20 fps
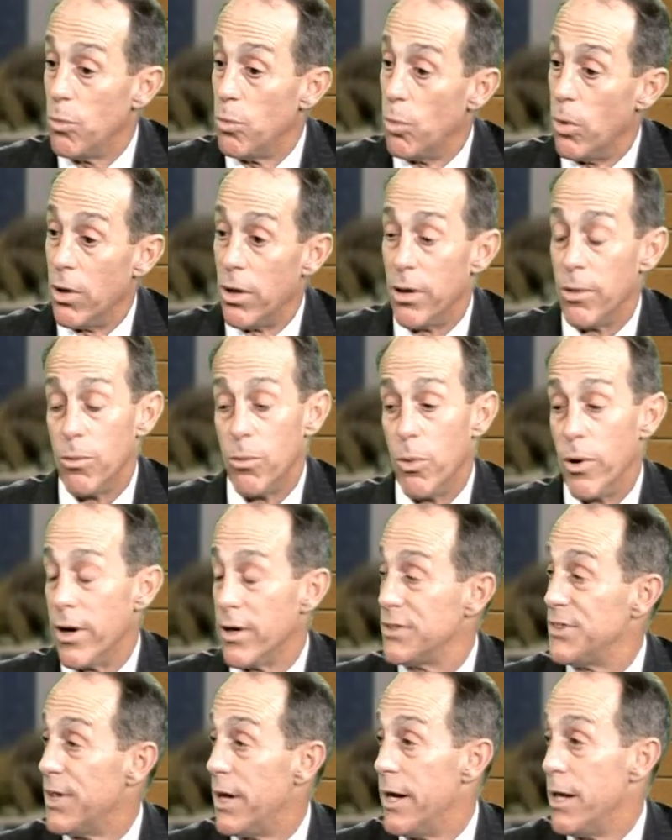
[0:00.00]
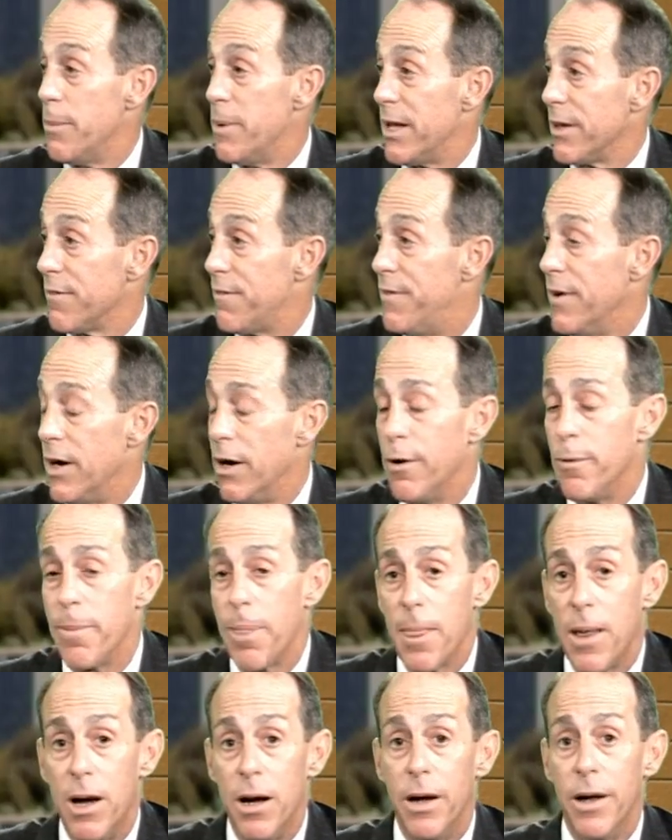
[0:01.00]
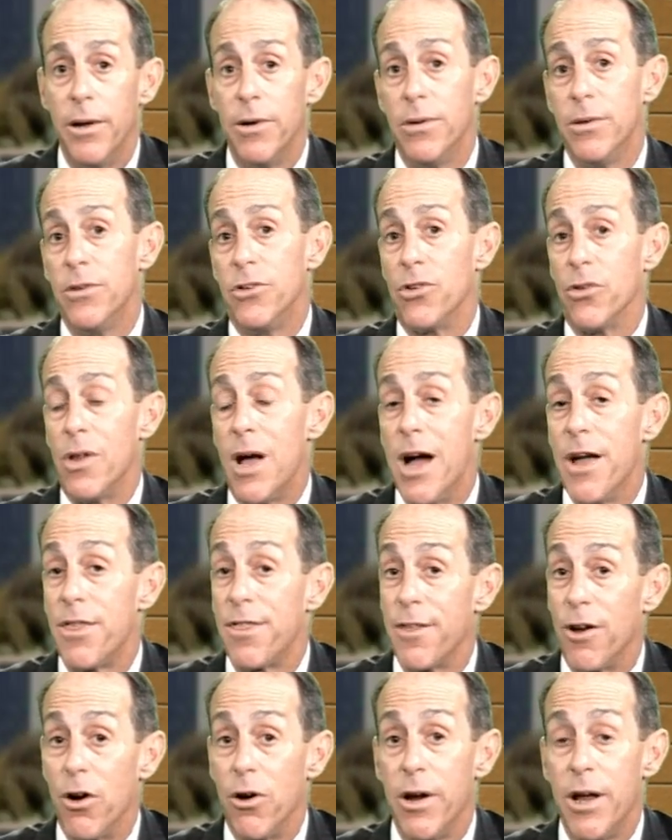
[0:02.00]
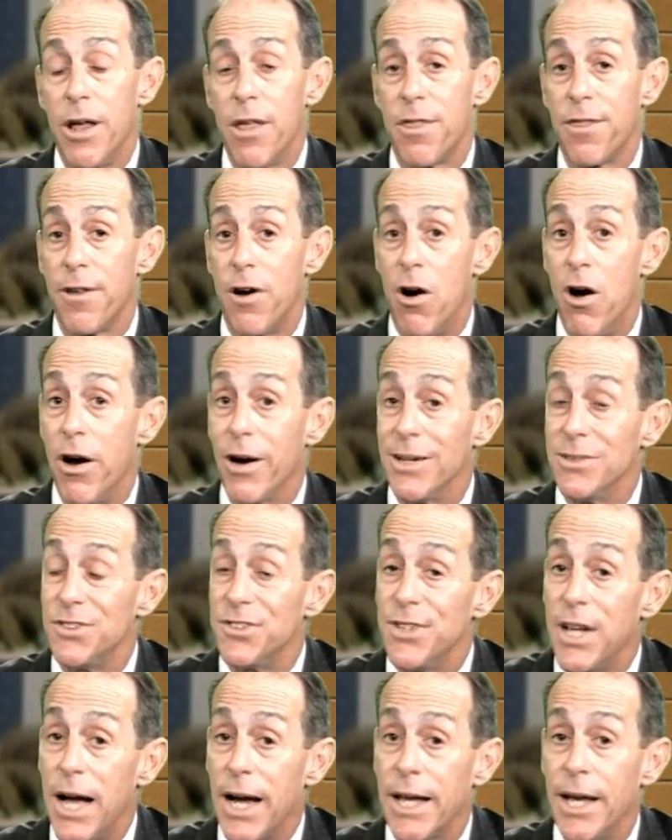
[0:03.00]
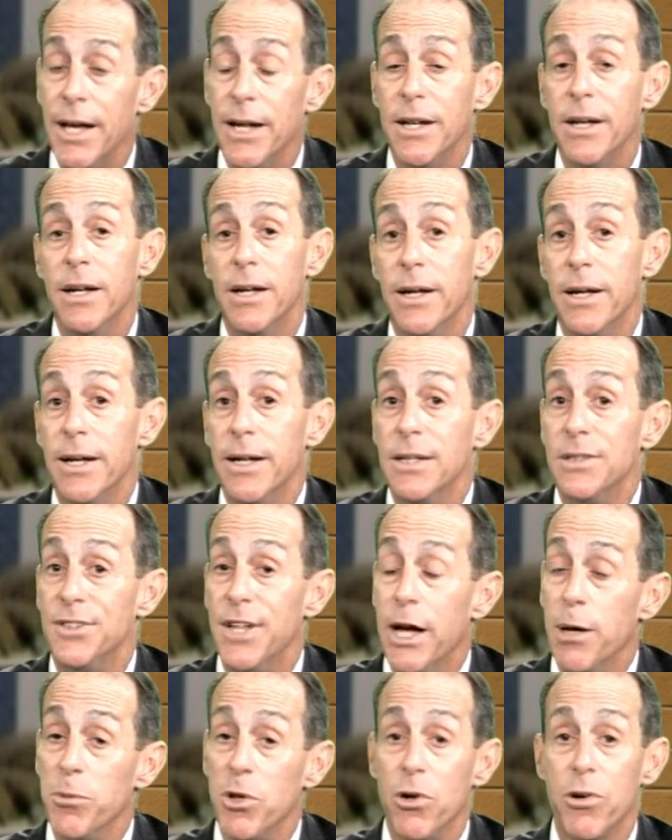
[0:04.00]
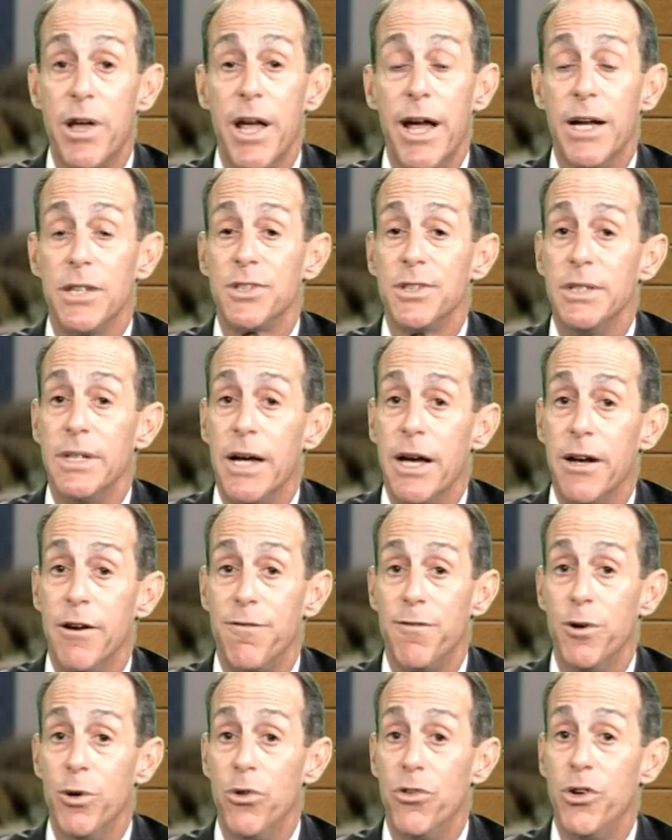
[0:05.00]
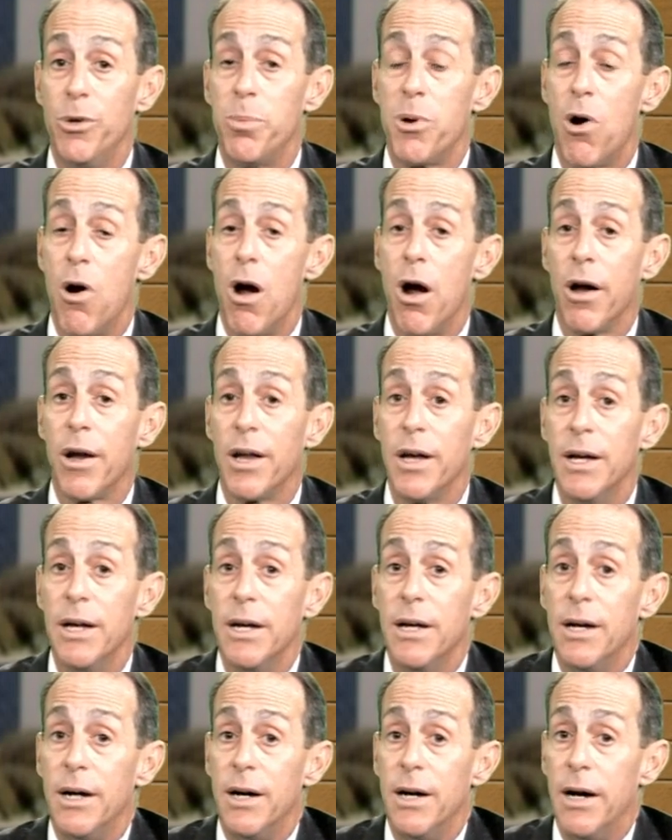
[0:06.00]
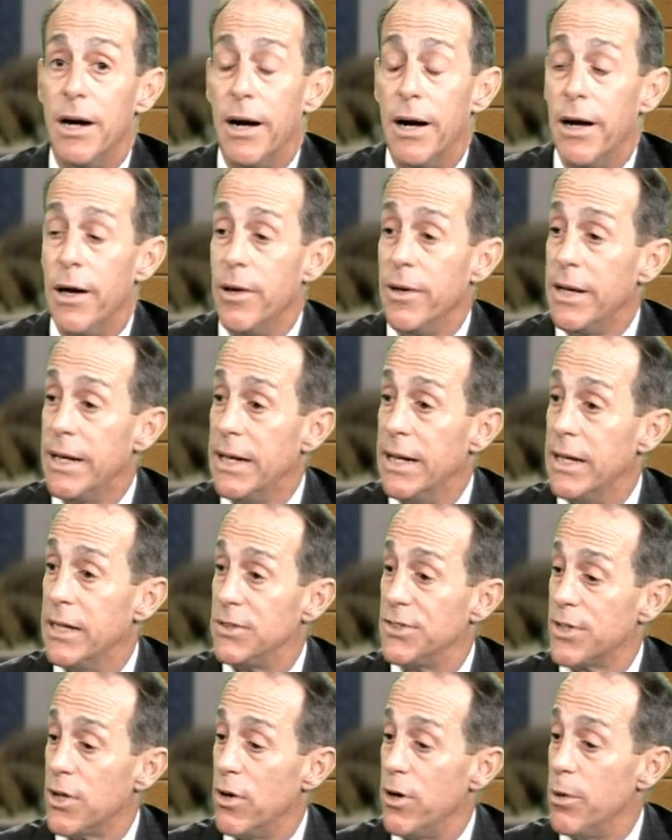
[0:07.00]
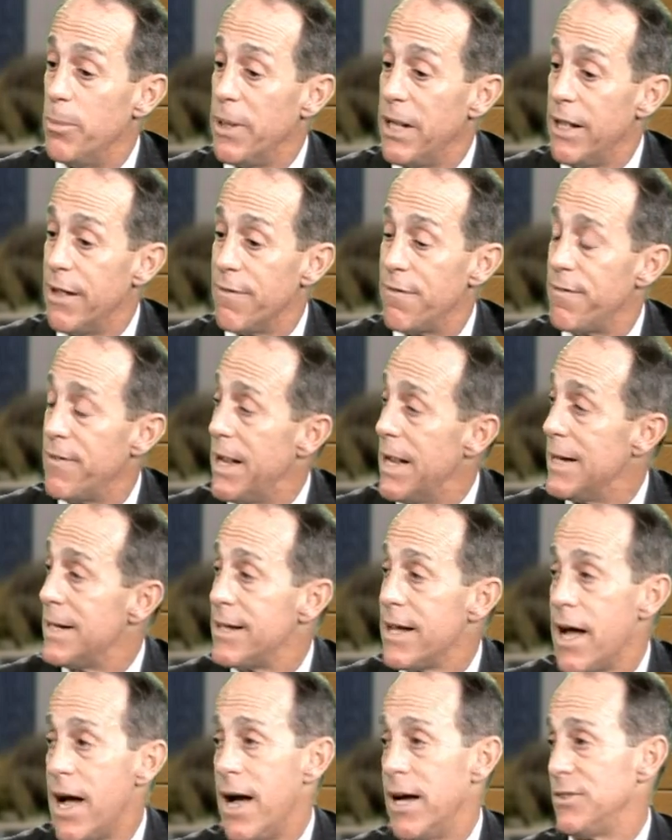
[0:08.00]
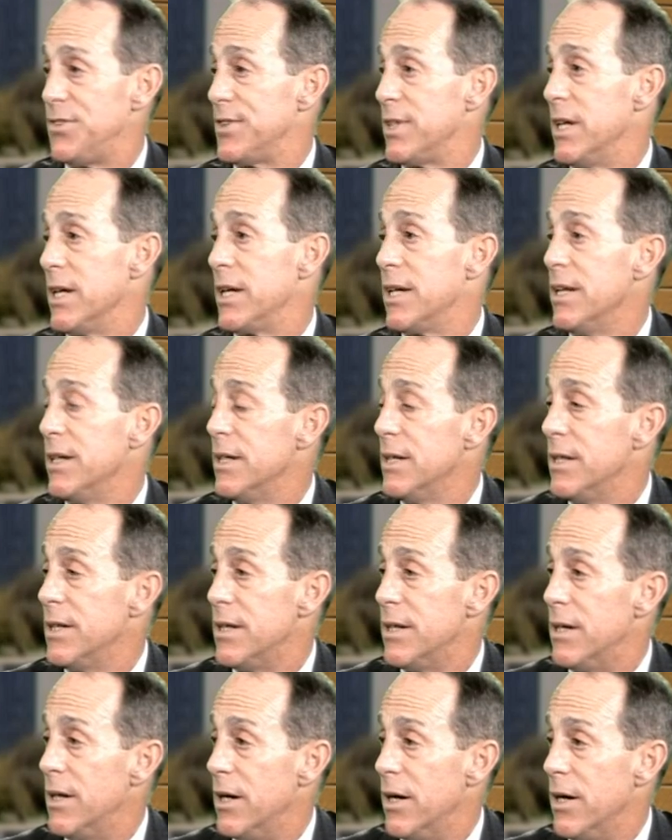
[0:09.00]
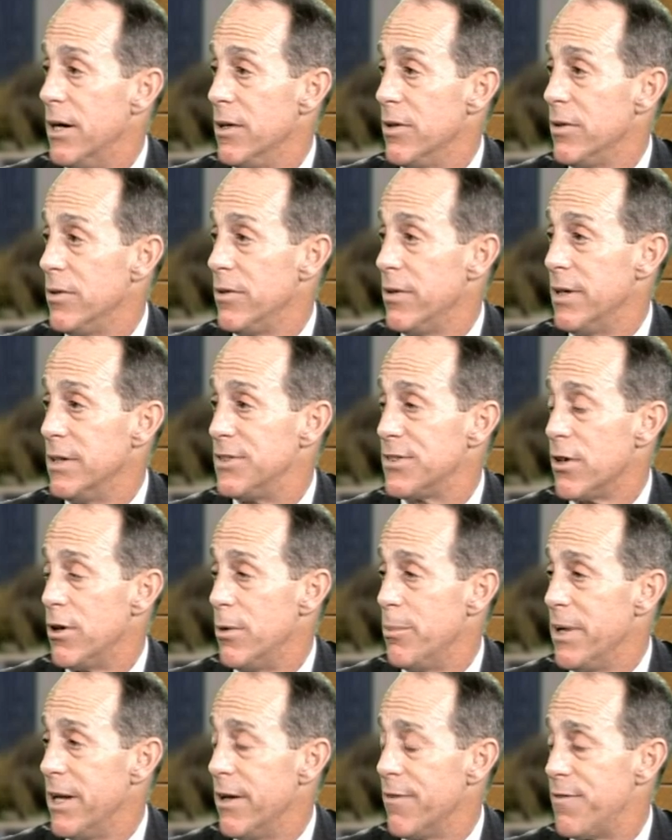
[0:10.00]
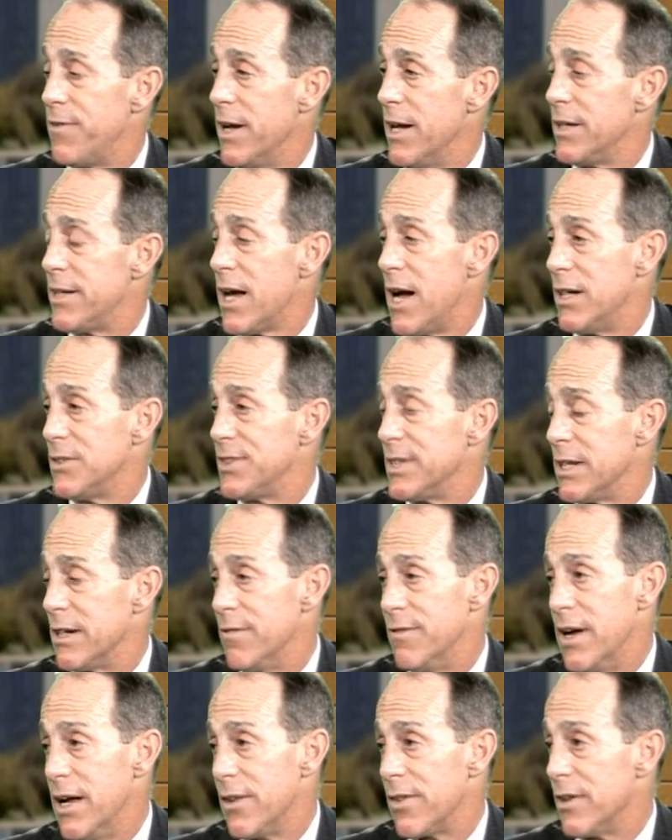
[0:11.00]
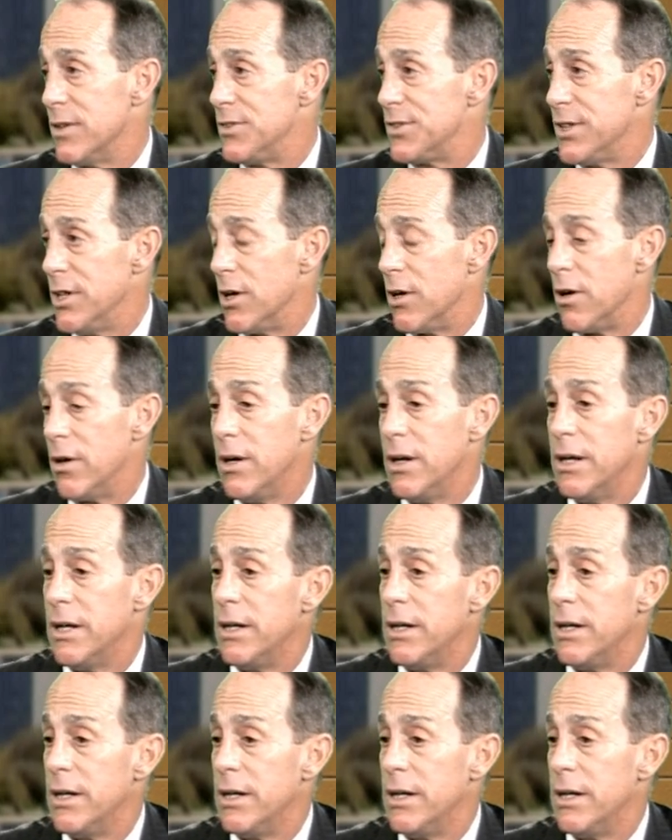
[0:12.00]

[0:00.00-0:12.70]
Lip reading: We're excited about the fair. July 30th, August 2nd, same location down at Fuji Park. It's going to be a fantastic event this year.